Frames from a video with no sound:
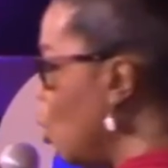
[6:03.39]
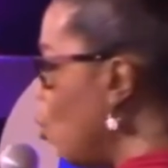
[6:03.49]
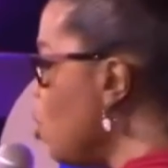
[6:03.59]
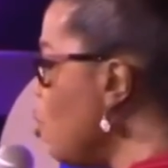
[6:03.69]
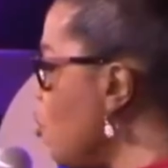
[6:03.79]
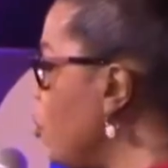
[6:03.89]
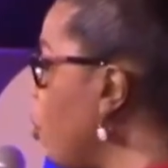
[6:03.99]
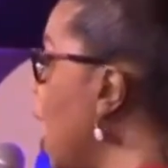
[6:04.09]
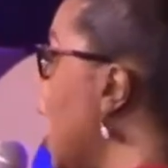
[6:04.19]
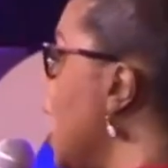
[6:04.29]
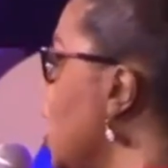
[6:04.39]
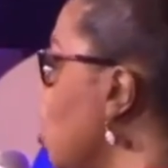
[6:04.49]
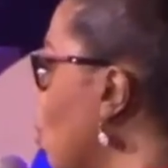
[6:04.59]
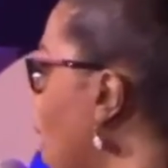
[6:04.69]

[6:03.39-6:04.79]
When you've prayed and